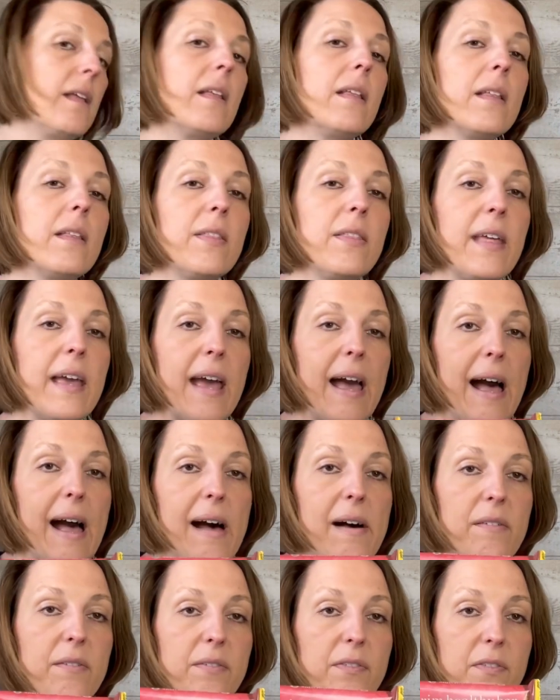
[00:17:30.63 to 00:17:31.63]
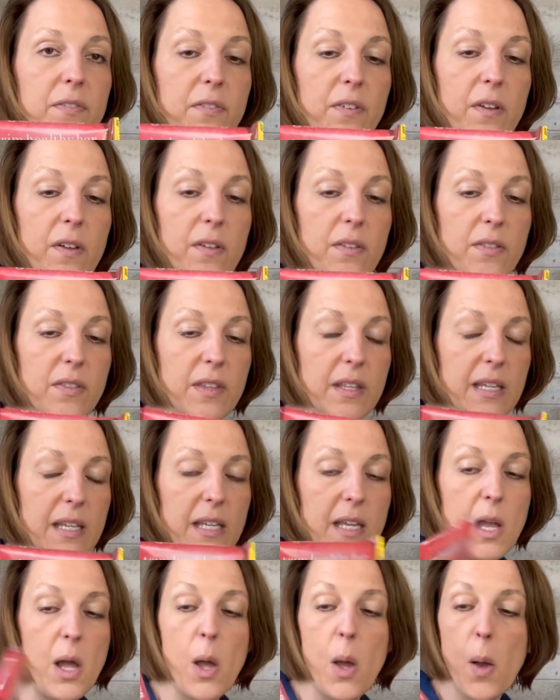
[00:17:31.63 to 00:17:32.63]
they have
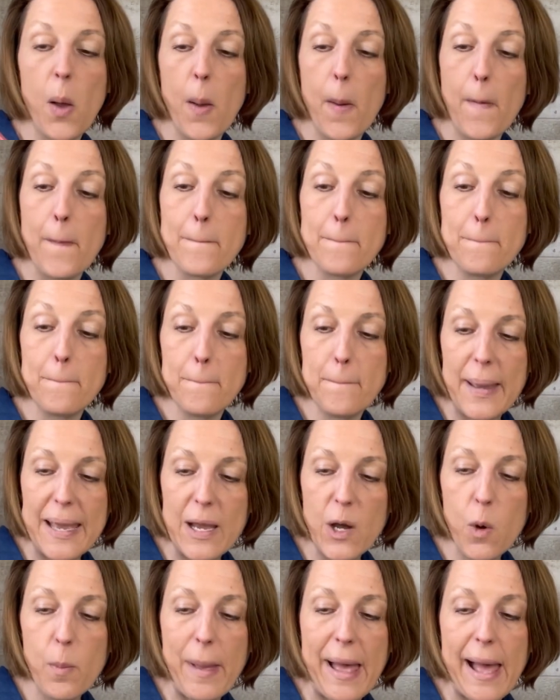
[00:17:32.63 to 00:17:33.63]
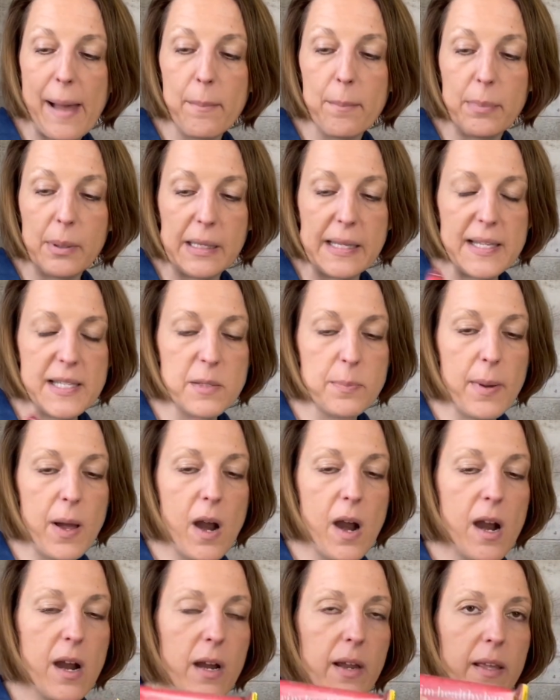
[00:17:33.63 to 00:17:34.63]
the Baobab Bliss
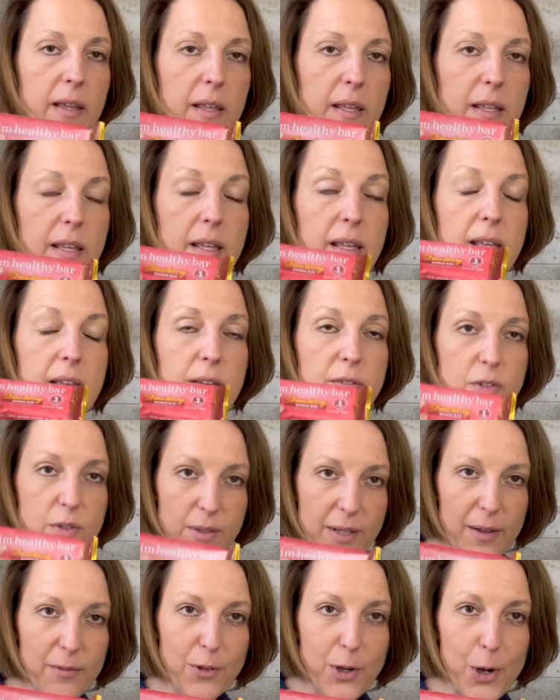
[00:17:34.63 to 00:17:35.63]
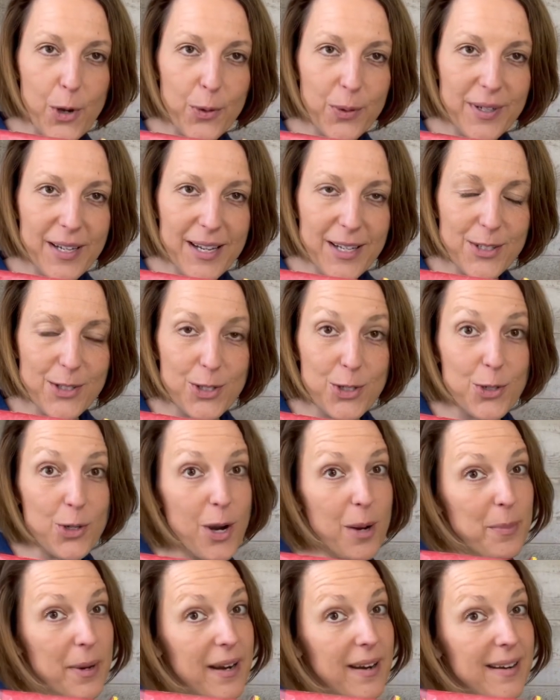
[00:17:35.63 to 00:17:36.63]
Bar. If you love coconut and
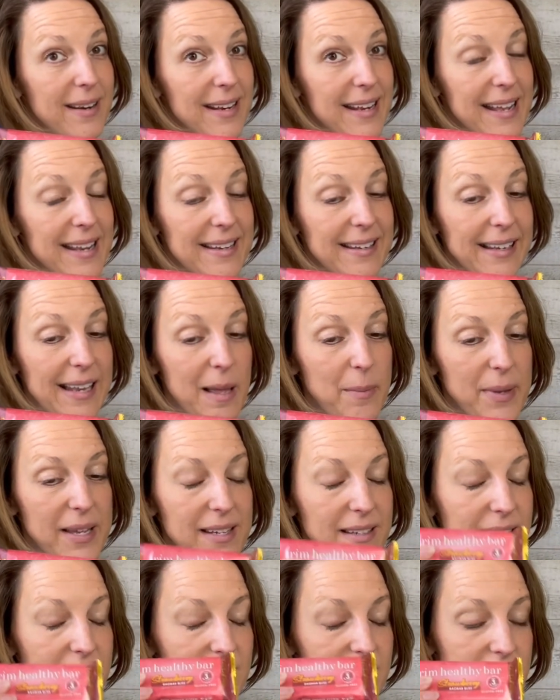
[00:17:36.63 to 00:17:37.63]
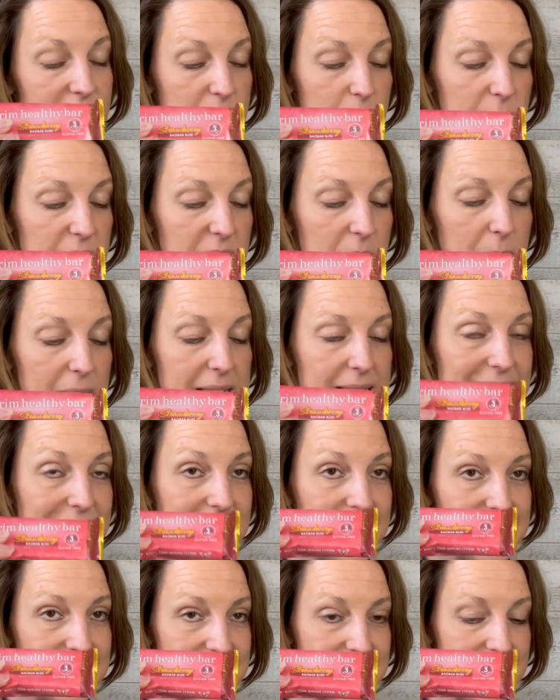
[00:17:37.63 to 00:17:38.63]
strawberry and lemon, this one's
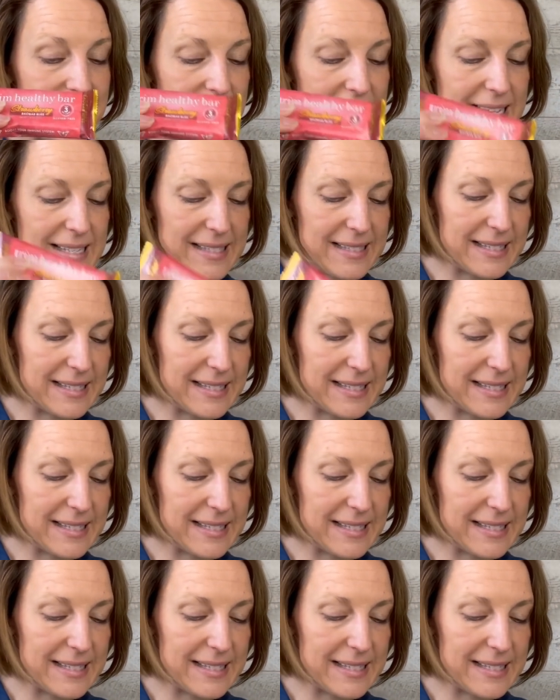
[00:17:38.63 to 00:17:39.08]
amazing. It's an S.